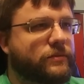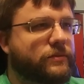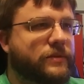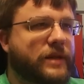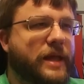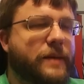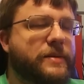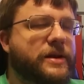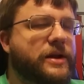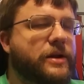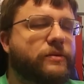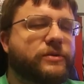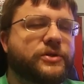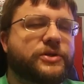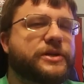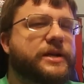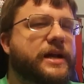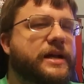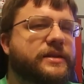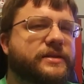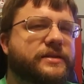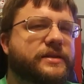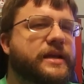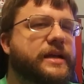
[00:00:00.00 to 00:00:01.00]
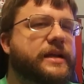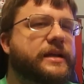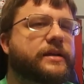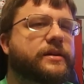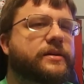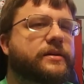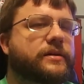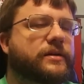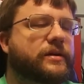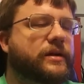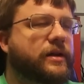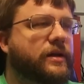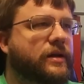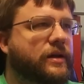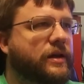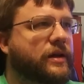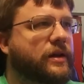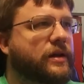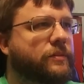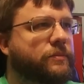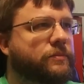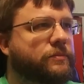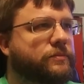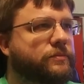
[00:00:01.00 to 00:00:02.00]
let me know what you guys think
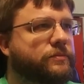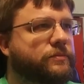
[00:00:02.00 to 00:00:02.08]
um,